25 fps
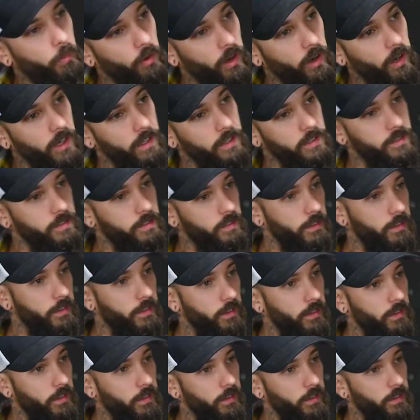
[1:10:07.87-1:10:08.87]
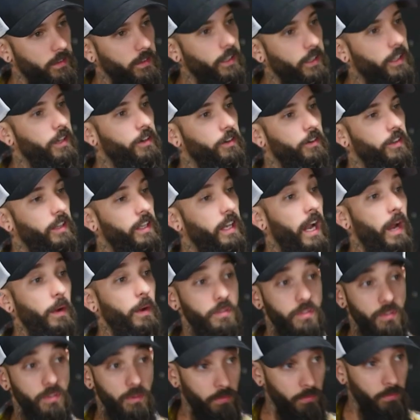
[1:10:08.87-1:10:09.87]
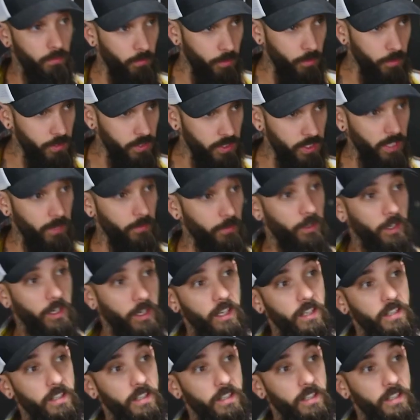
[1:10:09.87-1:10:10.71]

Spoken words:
a price. Nice. Literally, and I was a first ever